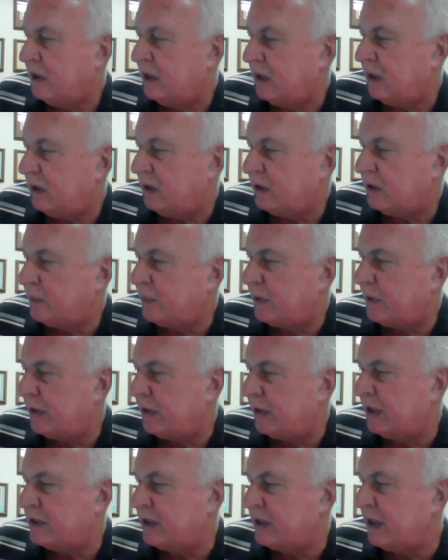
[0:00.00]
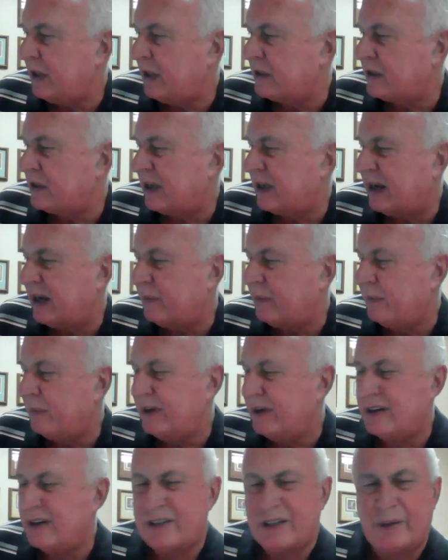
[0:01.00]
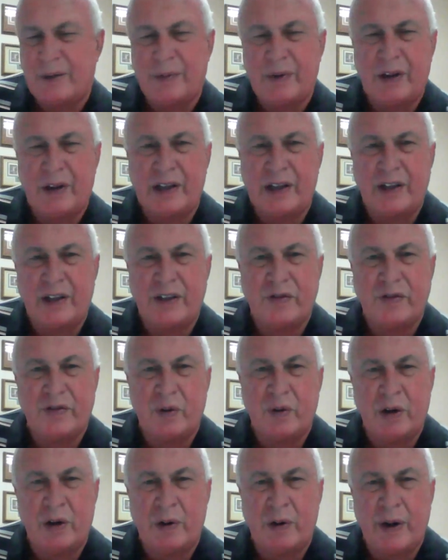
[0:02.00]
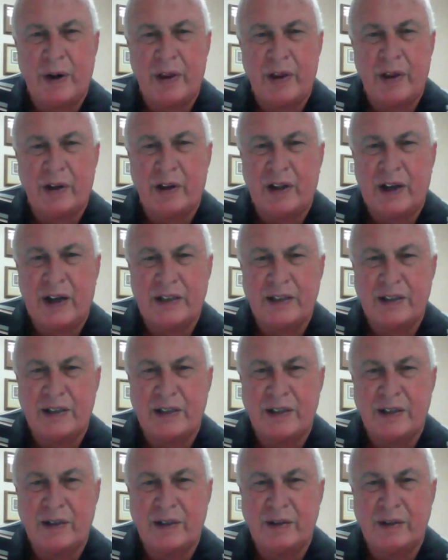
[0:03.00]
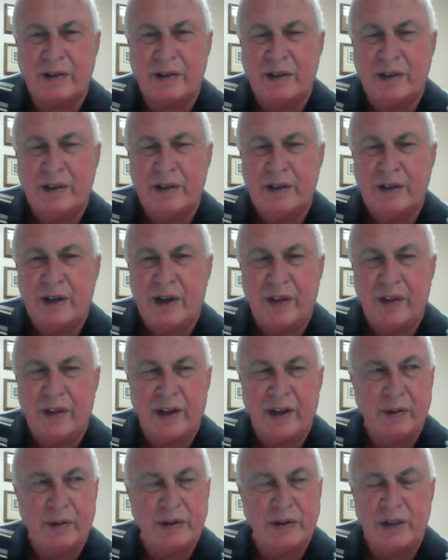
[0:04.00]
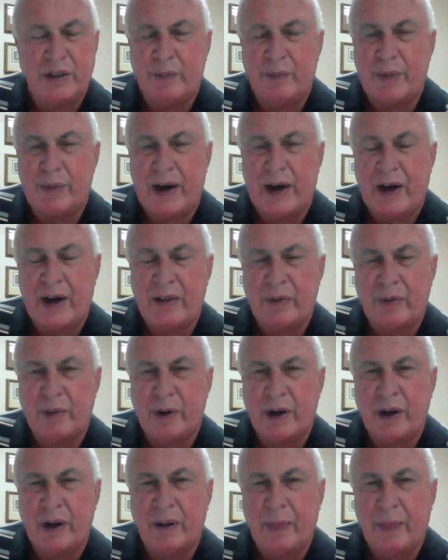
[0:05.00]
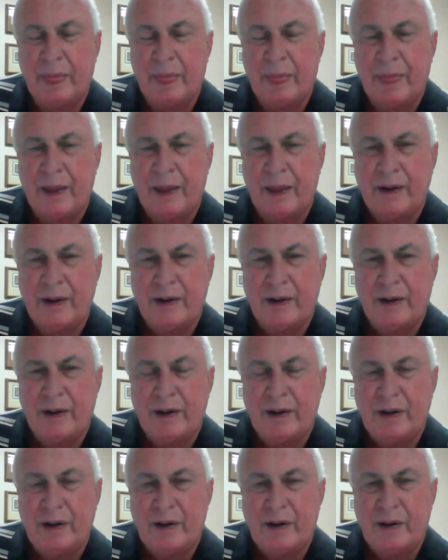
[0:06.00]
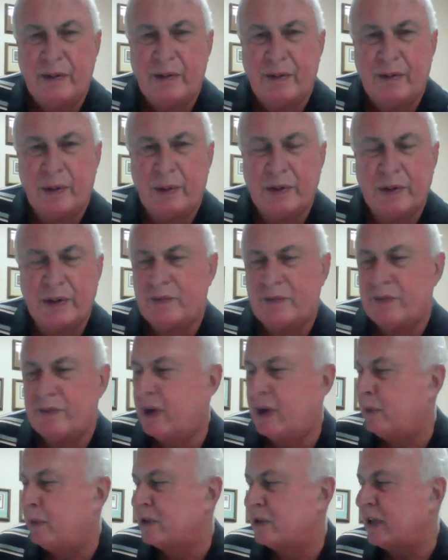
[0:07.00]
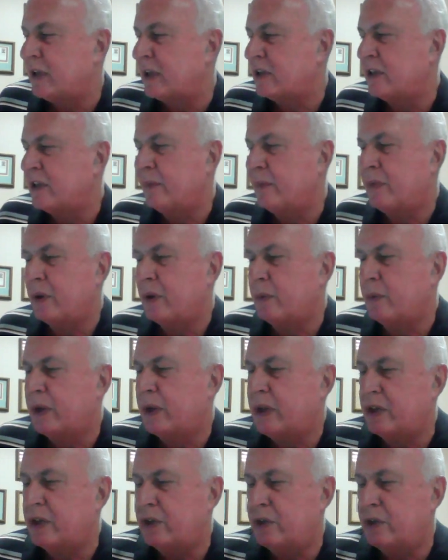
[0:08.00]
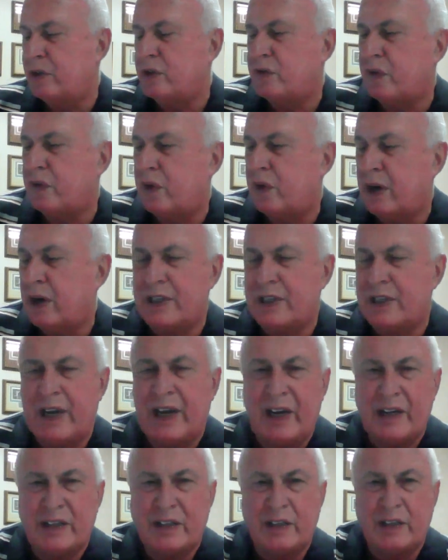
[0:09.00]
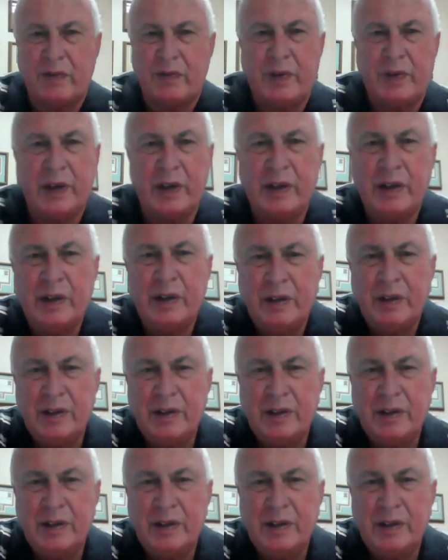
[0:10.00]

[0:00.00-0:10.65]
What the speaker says: it looked pretty intense. We did something like this for one of my other classes I think it was in Pathway. It was like something we could use for our test if we